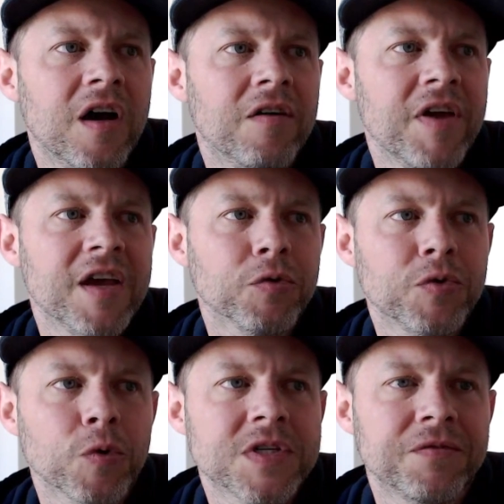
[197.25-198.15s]
of ankle
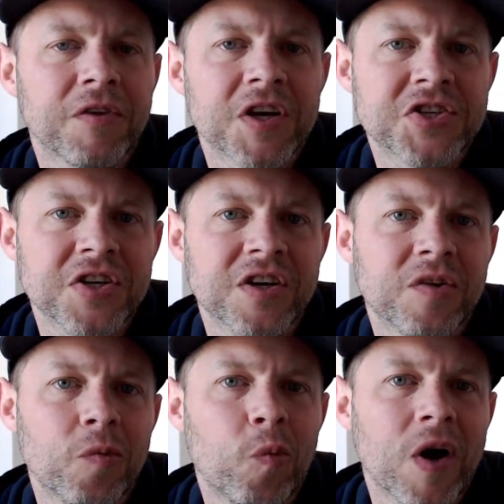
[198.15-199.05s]

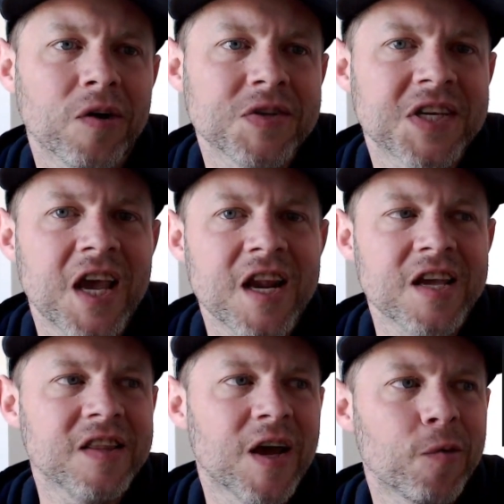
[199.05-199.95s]
dorsiflexion while
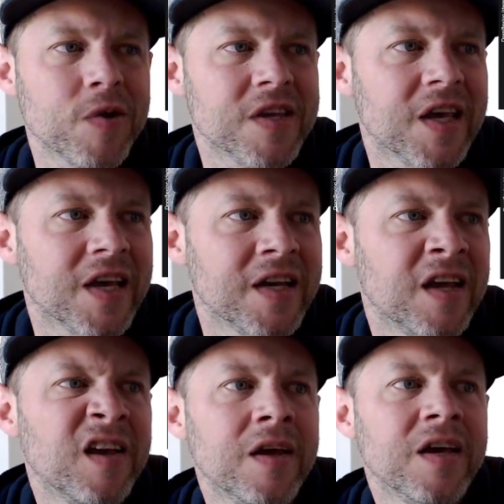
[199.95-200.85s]
skating that we get